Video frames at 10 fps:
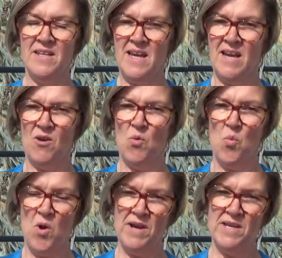Now,
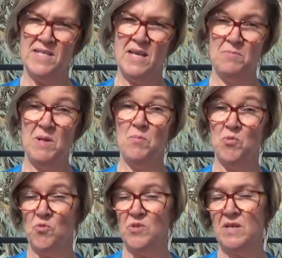Wyatt had been
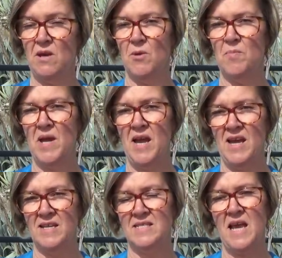brought up
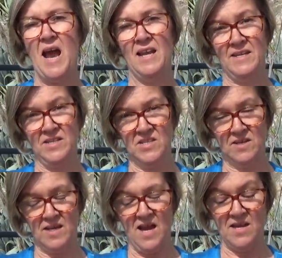at
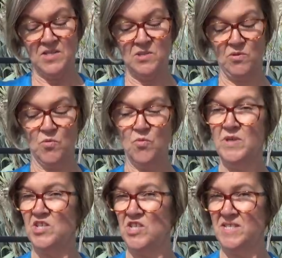Allington Castle,
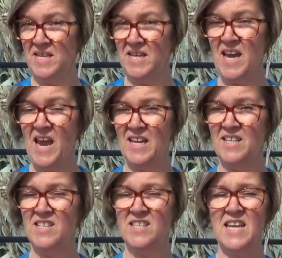which is in
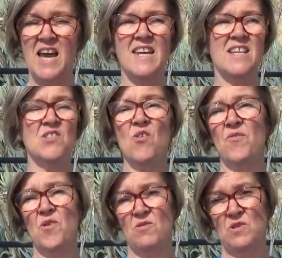Kent, and it's not
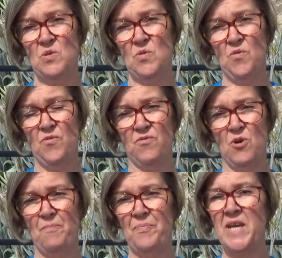far at all
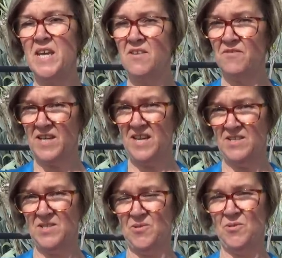from Hever
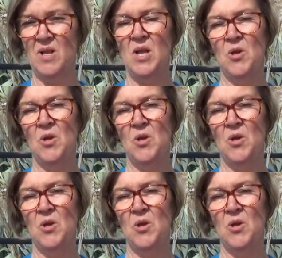Castle,